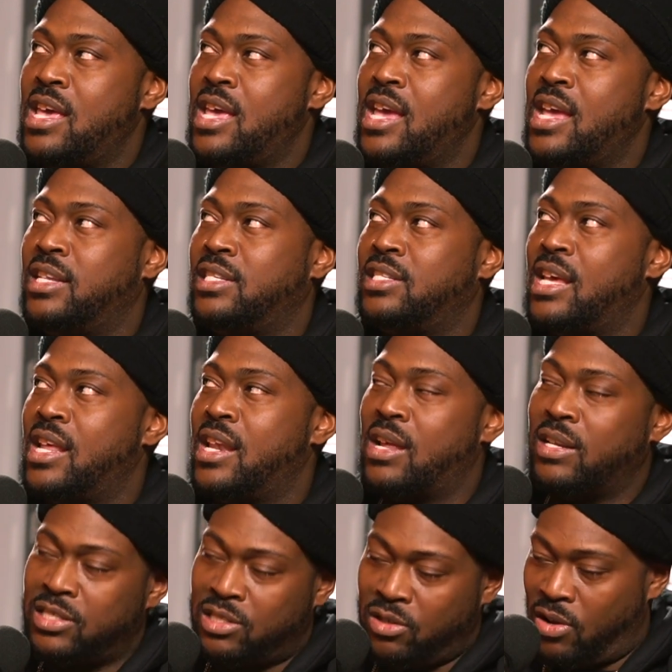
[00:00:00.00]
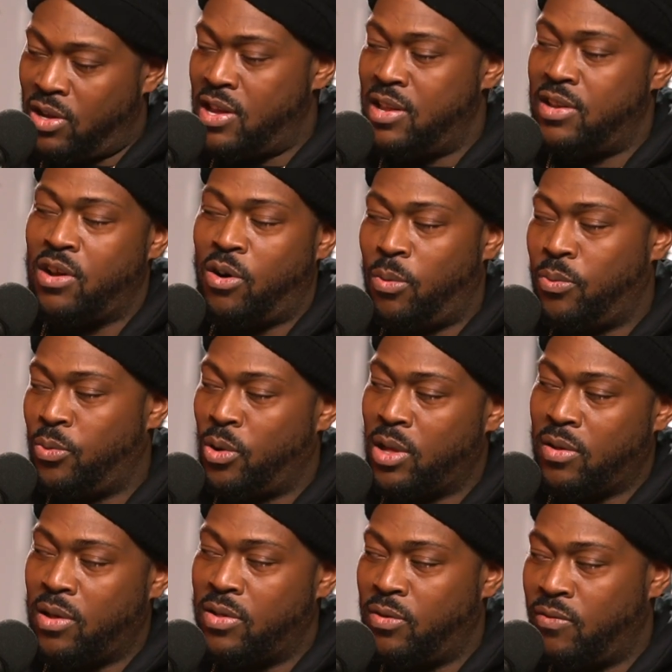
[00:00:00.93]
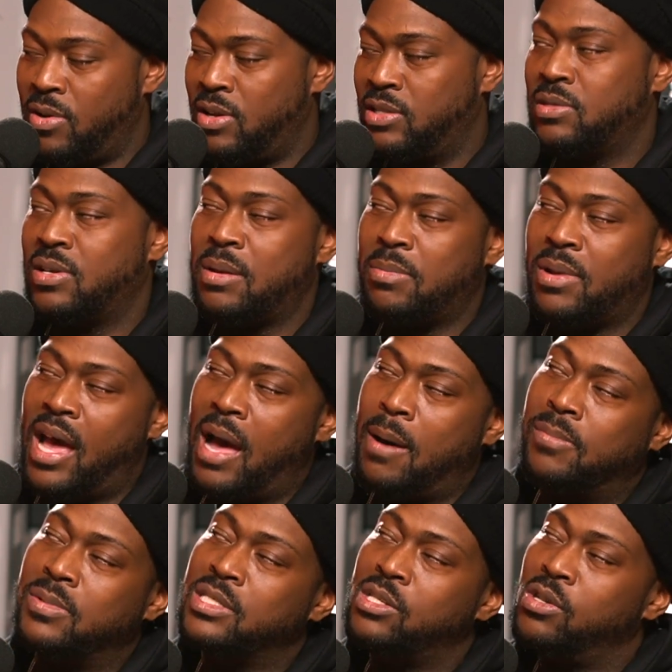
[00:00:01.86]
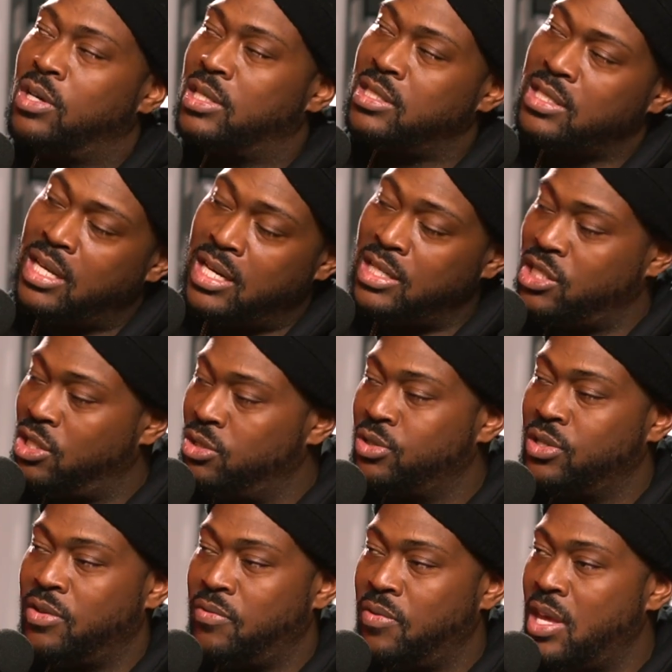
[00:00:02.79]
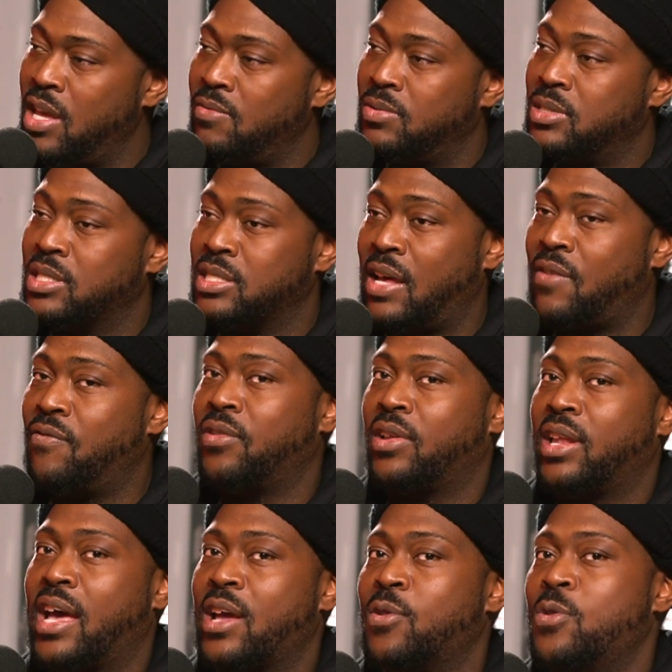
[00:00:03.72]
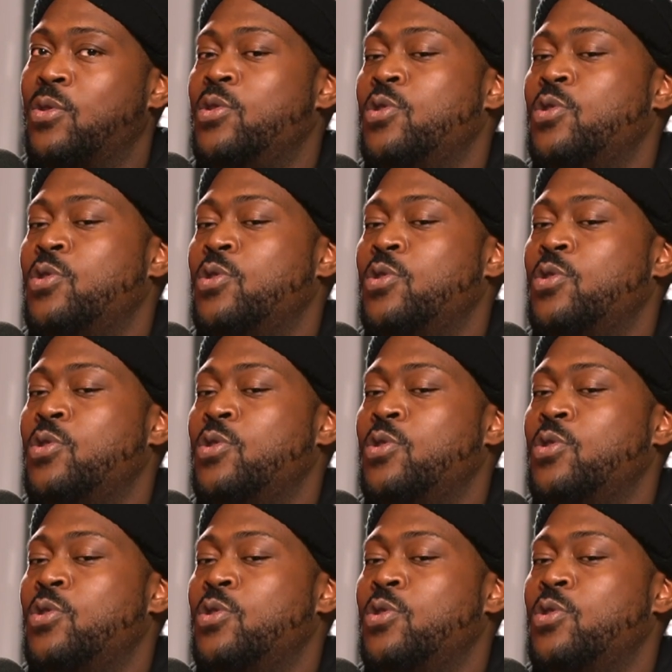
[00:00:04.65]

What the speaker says: and the whole point, the reason the name of the album is Lost City, Children of Eve, is because I feel like